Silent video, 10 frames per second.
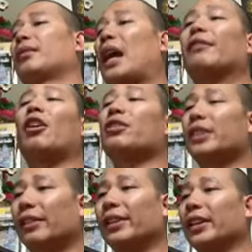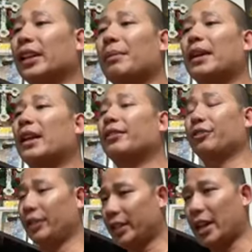I've lost everything in my life
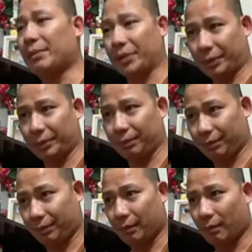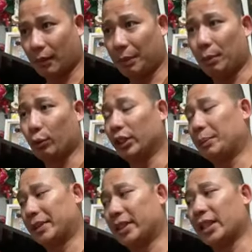3 times. People really
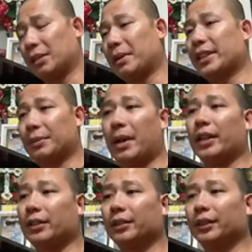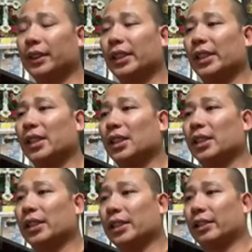mistaken my smile.
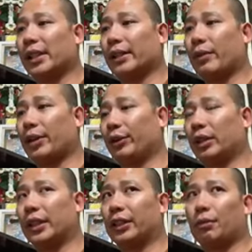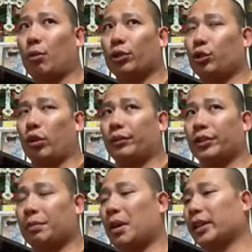And they're like, wow, you look like the most
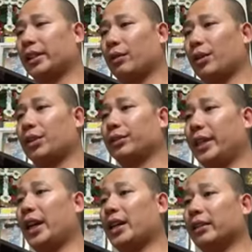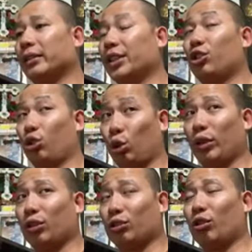joyful monk in the world. Yeah, it's
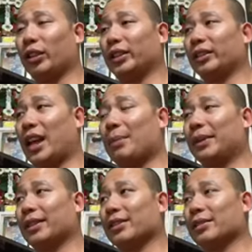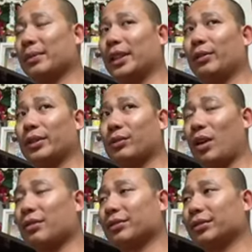true inner joy, happiness. But it was
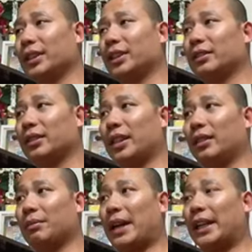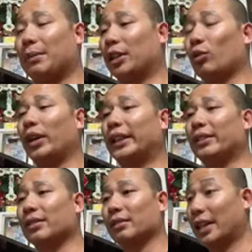rough in my
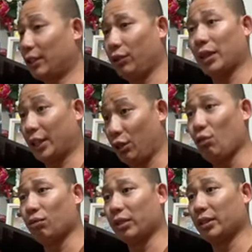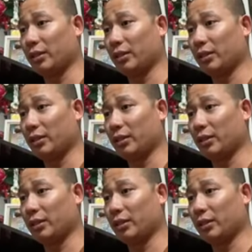20s. Like you.